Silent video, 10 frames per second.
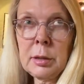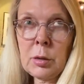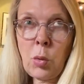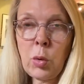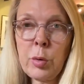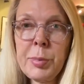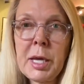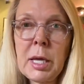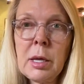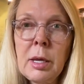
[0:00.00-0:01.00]

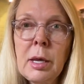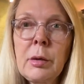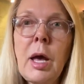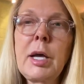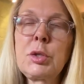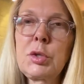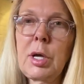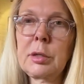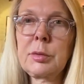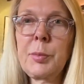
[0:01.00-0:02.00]
Orbi, I
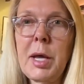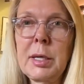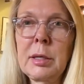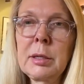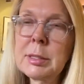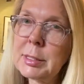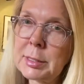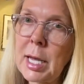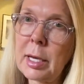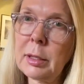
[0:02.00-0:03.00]
checked my
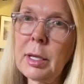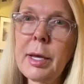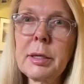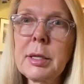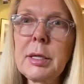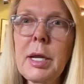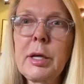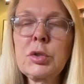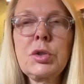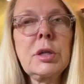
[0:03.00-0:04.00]
satellite
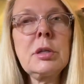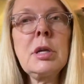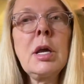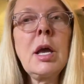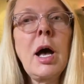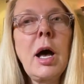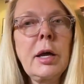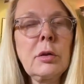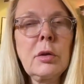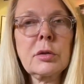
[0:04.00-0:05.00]
connection, I
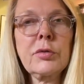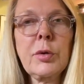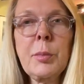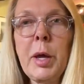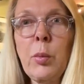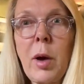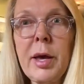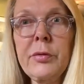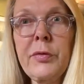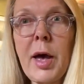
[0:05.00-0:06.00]
looked for my
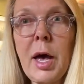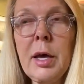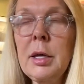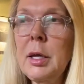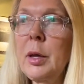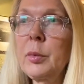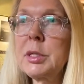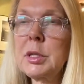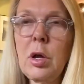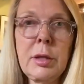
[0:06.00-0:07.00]
Wi-Fi, it
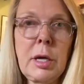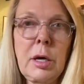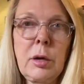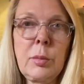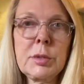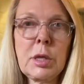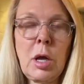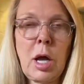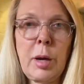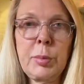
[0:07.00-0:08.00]
was all there, it was
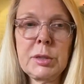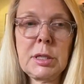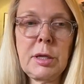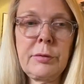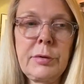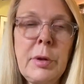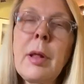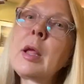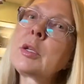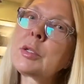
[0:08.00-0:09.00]
all operative.
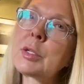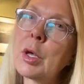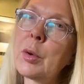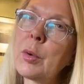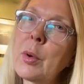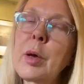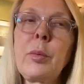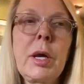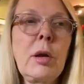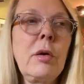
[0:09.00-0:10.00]
So I
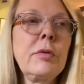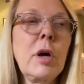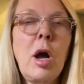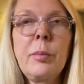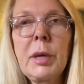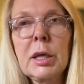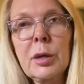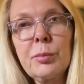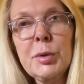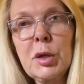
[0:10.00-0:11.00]
went over on my
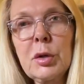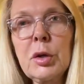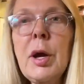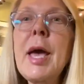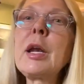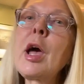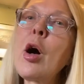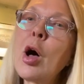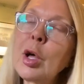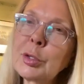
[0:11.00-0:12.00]
computer and I
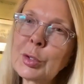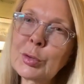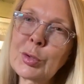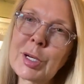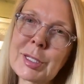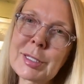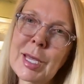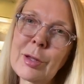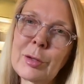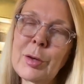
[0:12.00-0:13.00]
also tried to
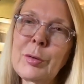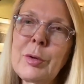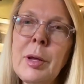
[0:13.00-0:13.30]
download.